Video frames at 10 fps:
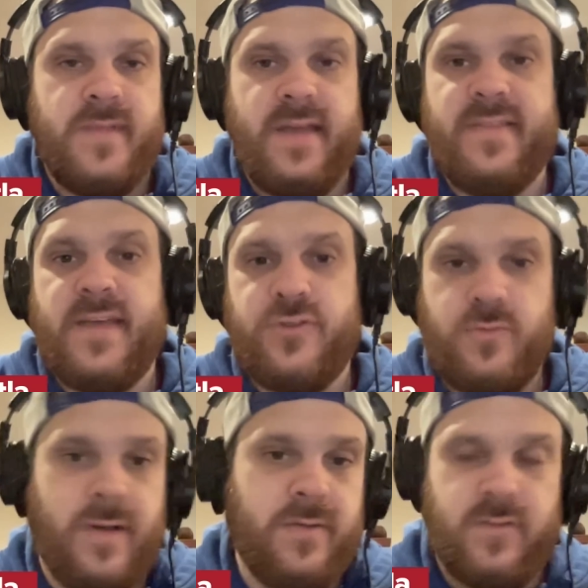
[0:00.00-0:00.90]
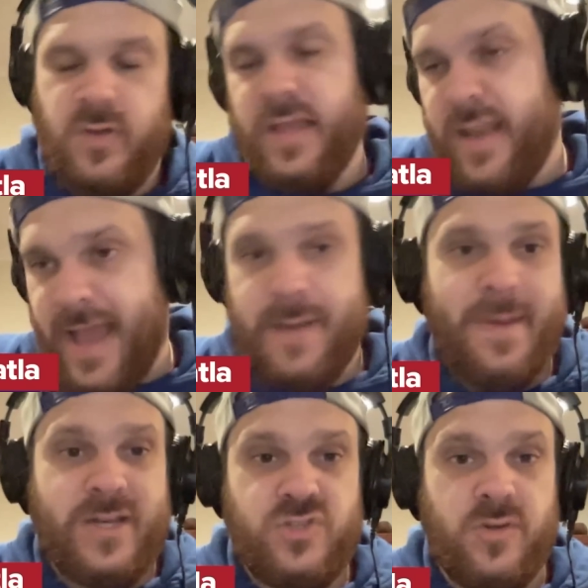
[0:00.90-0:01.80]
in that 3rd round. Look at Adam
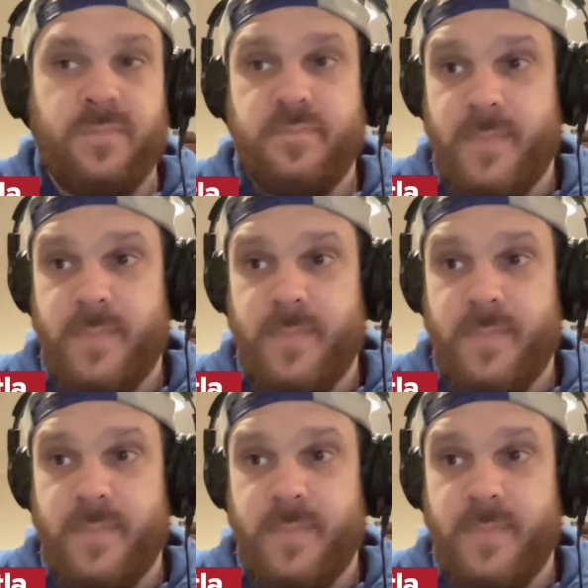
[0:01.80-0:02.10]
Engstrom.